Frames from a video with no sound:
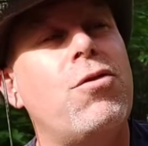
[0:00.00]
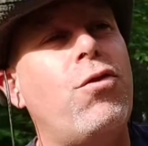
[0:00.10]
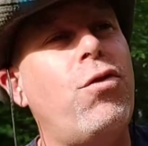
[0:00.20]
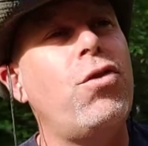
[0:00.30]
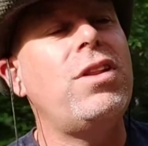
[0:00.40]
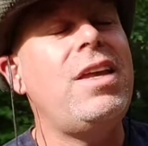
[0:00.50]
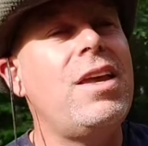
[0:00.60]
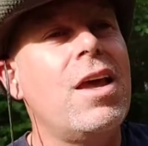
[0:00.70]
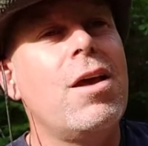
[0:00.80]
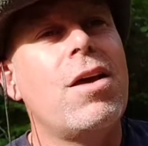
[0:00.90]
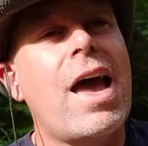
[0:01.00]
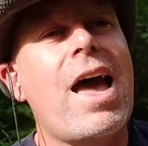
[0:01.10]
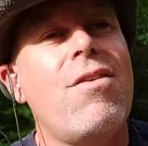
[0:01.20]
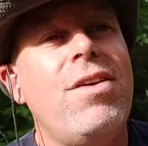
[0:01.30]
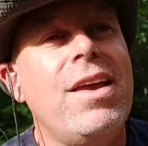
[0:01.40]
fully
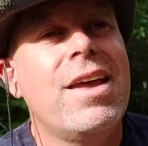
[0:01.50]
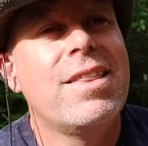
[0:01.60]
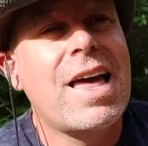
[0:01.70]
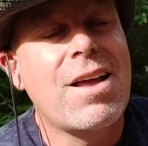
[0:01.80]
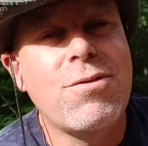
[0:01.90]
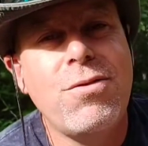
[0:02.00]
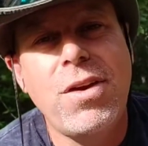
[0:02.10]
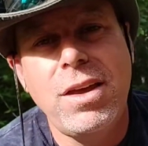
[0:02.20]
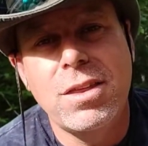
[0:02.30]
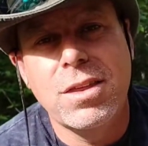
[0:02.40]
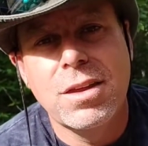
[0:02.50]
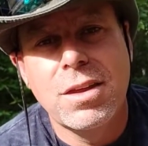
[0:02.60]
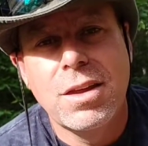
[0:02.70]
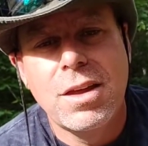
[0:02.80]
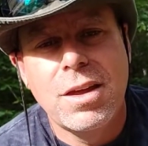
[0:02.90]
having that faith
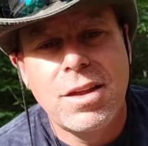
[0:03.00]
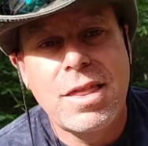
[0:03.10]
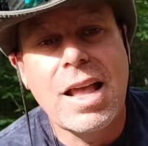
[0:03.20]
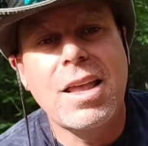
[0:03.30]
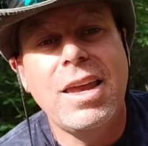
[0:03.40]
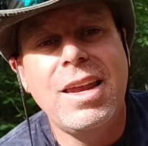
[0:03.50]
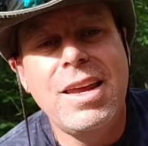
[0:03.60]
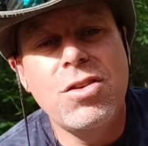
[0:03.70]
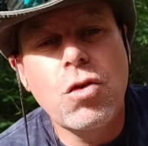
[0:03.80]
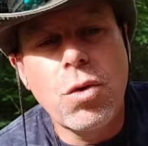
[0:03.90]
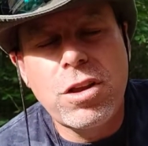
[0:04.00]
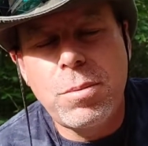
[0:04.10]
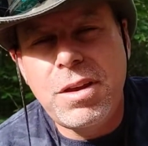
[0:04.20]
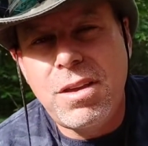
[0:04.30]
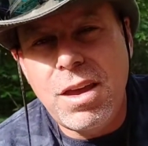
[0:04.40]
that it is going to
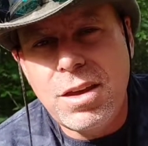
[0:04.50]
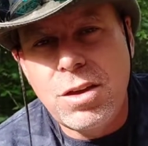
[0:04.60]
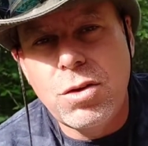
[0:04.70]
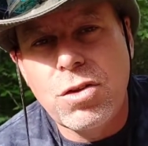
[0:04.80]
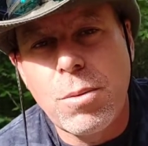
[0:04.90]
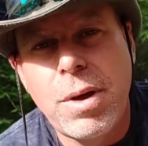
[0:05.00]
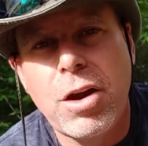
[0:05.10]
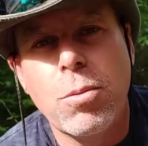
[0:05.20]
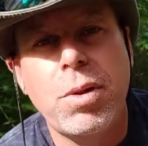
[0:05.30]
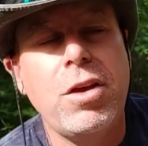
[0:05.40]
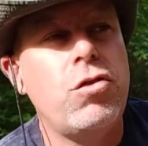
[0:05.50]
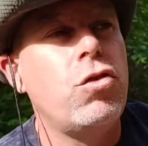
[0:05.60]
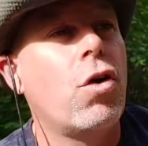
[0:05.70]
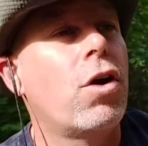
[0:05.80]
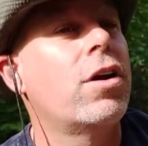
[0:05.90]
be taking you to a better place.
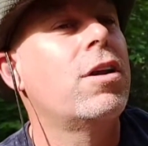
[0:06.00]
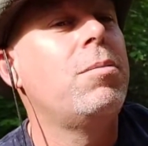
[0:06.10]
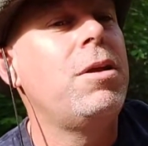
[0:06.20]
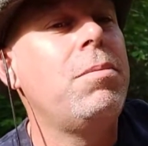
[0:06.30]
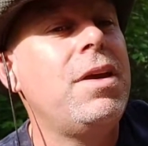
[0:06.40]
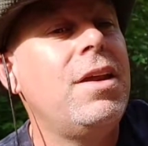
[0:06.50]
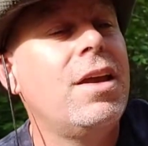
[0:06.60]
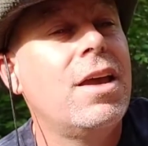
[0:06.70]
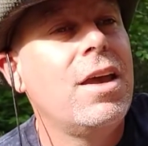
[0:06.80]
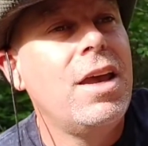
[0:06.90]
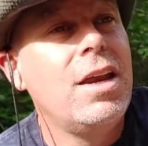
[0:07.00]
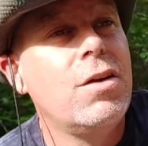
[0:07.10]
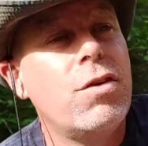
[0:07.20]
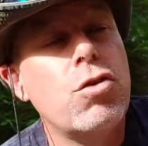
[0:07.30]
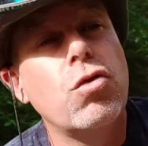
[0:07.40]
You are going to be meeting
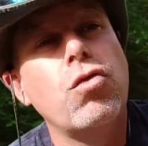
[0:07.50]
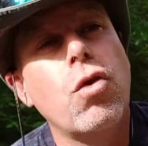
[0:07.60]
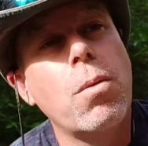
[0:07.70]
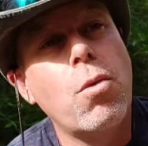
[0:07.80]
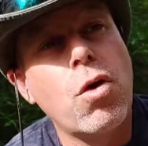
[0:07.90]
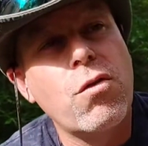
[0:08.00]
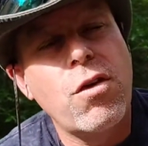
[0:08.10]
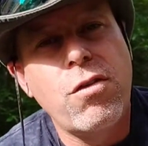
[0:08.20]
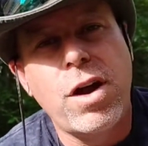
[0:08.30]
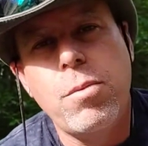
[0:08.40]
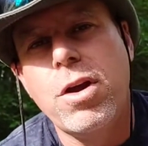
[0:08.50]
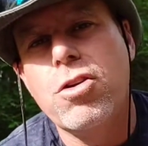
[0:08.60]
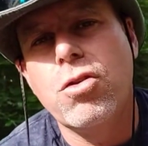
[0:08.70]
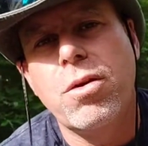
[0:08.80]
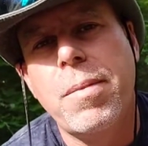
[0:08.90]
individuals who are more of a
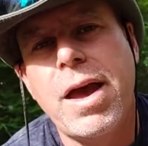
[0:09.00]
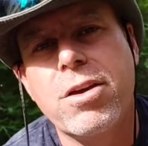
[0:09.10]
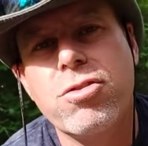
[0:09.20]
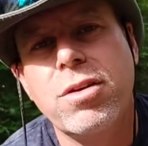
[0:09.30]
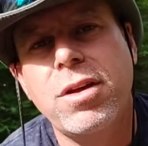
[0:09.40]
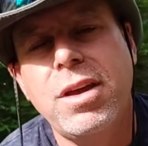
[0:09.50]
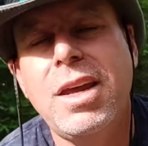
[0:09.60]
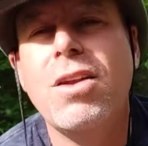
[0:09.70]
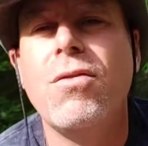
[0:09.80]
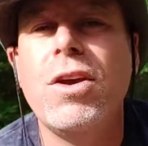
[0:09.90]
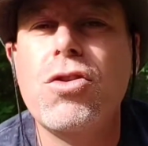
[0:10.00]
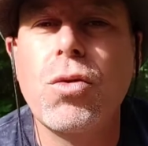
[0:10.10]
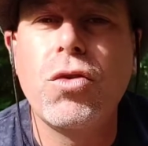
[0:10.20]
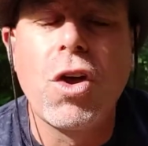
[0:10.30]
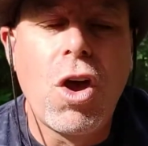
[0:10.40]
vibrational match.
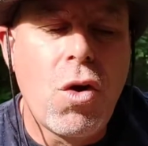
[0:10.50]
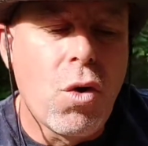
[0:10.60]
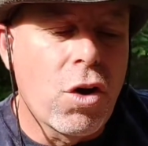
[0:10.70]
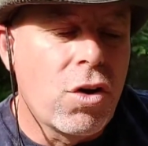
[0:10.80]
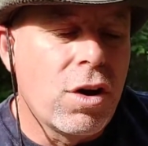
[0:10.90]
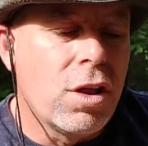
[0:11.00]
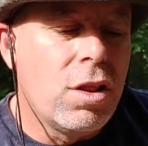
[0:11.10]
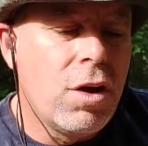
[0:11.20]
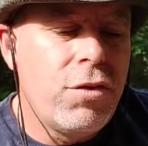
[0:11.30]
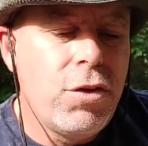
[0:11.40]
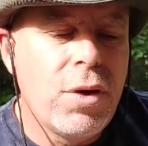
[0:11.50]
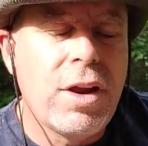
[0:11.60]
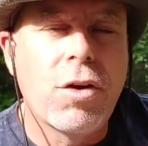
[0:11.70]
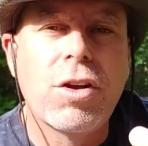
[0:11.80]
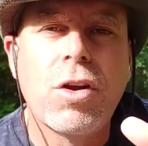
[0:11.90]
Individuals who are going to love you and
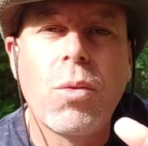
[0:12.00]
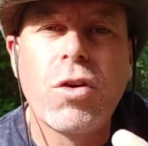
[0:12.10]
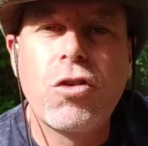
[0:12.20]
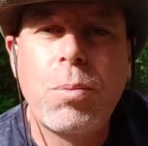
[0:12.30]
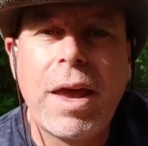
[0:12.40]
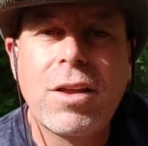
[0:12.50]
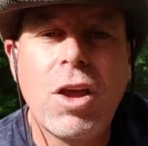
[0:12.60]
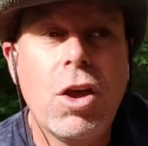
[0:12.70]
are going to respect